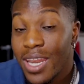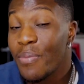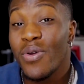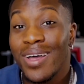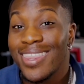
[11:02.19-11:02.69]

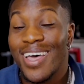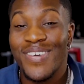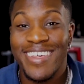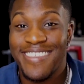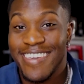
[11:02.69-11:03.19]
Number
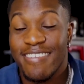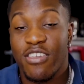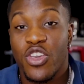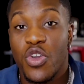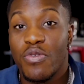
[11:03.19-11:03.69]
11 is
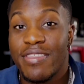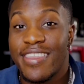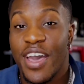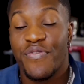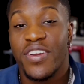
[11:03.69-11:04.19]
this: you
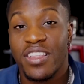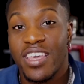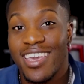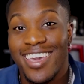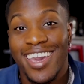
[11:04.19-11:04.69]

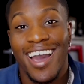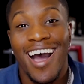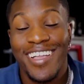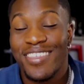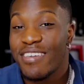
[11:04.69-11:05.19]
definitely
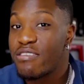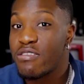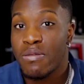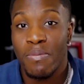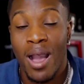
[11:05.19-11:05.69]
got to
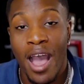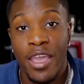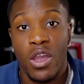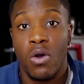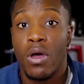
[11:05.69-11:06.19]

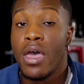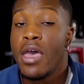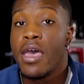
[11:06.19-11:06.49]
smile.